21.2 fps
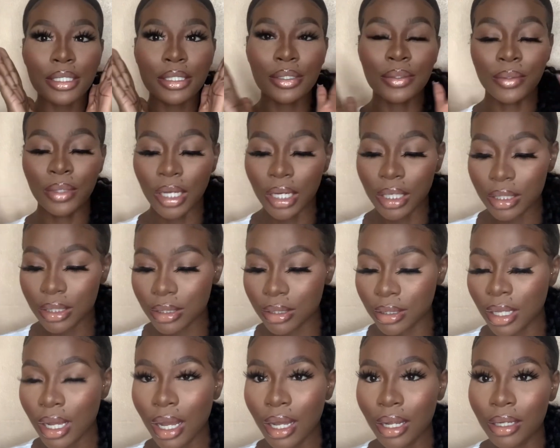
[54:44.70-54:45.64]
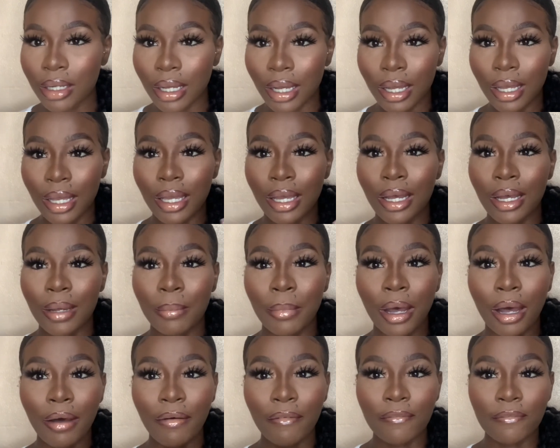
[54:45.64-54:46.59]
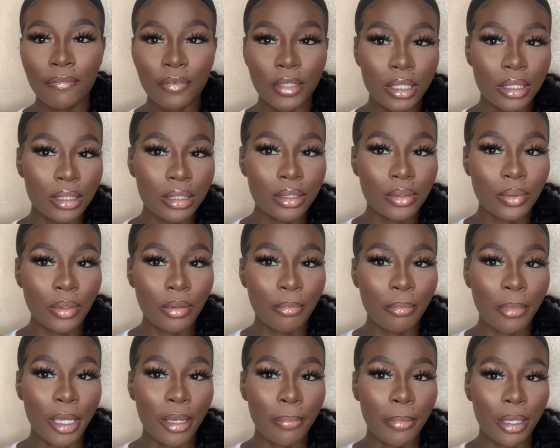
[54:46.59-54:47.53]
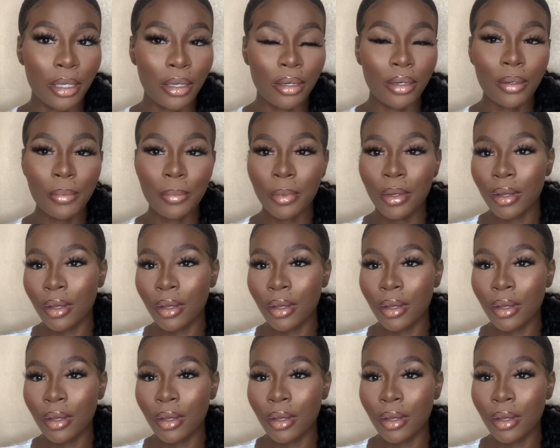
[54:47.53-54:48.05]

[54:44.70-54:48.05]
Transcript: so that is that. I am finished with my makeup.